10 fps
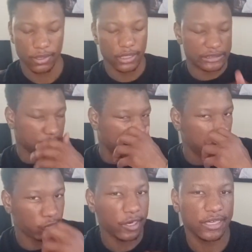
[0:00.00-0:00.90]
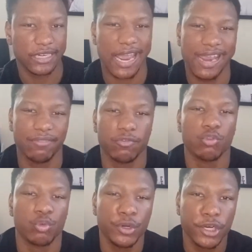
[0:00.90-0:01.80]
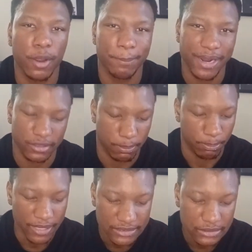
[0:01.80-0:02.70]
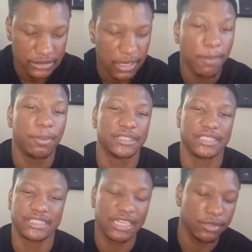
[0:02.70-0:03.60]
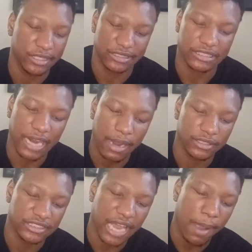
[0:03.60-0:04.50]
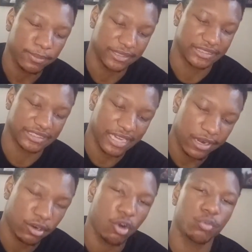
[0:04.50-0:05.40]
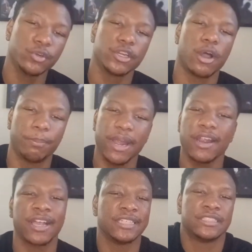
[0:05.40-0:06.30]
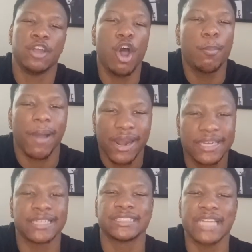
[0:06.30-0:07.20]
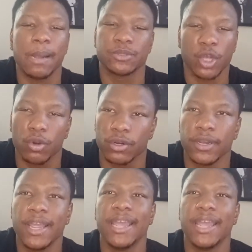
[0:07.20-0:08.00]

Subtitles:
So he really gave Rudy Gobert the business, but you still need to stop the slander on Rudy Gobert because nobody can stop Joker.